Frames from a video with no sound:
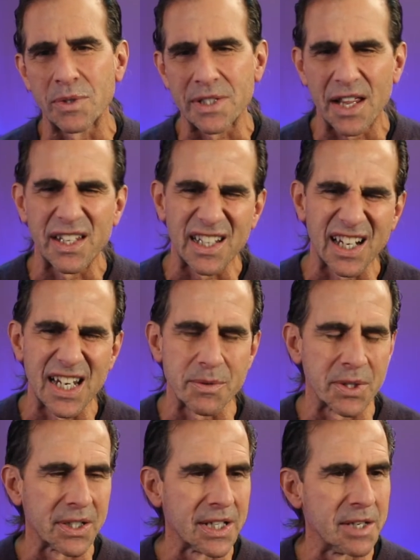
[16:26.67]
which I think that
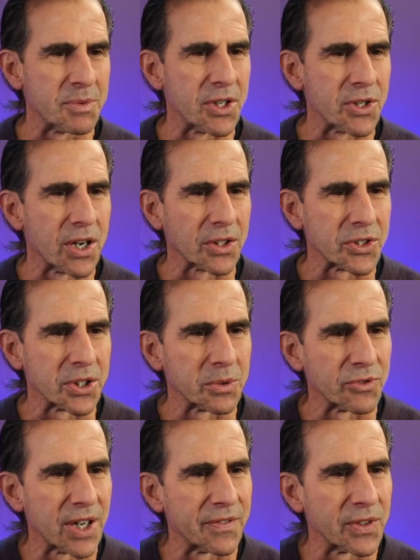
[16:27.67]
keeps you young too.
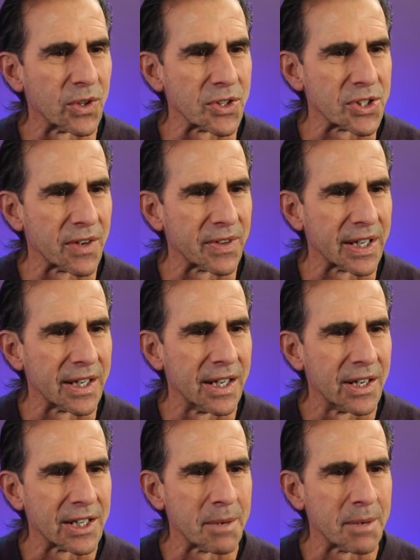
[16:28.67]
Great for longevity.